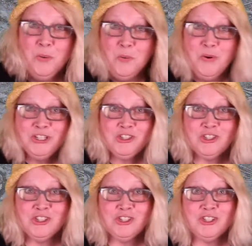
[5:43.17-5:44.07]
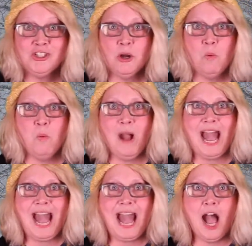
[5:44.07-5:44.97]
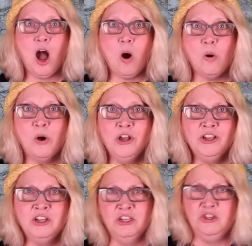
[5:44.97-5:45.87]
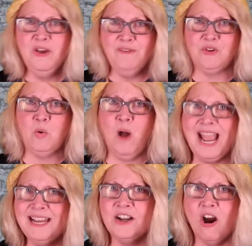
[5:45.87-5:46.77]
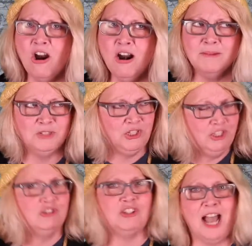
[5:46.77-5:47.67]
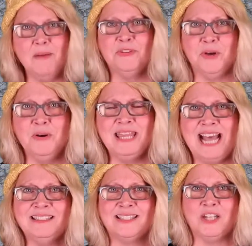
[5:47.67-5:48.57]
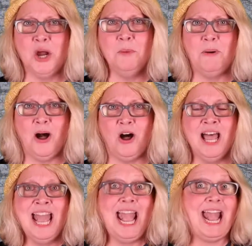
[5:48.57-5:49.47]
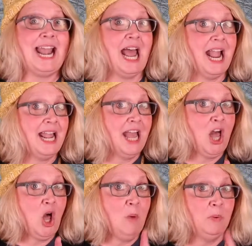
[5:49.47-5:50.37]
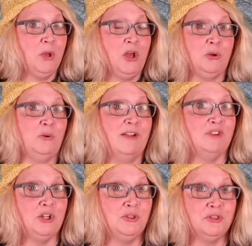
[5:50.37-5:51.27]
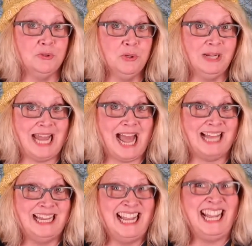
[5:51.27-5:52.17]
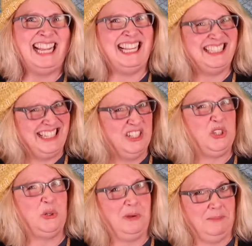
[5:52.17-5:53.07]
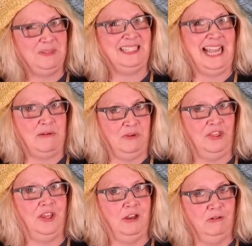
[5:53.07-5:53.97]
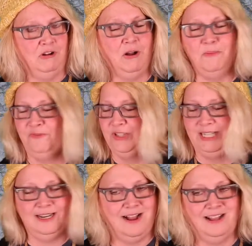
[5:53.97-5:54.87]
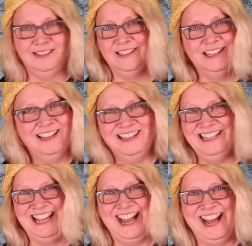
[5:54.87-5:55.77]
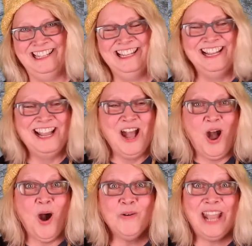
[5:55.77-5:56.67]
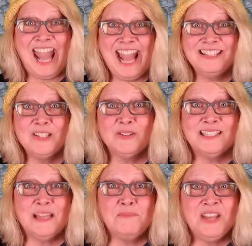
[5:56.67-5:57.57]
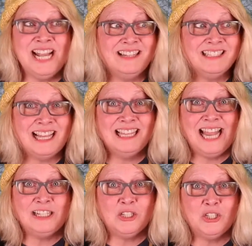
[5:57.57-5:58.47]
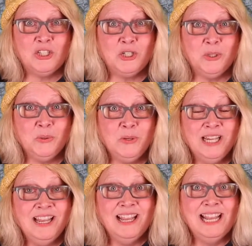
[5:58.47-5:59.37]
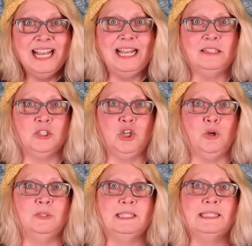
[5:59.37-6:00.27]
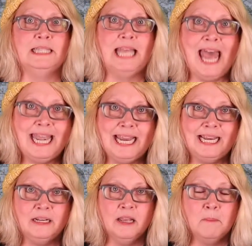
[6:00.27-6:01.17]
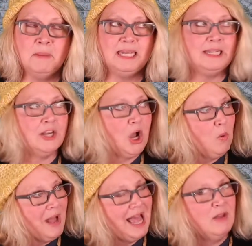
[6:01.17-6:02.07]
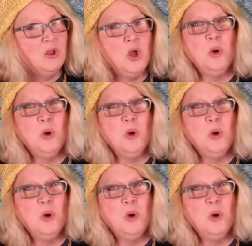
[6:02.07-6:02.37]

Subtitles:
Whoosh! Wow! You have quite an arm. Good job throwing that snowball. And I hope whoever you threw it at isn't too upset with you. Hopefully not. Yeah. Okay, so something else I like to do is go sledding. But you know what?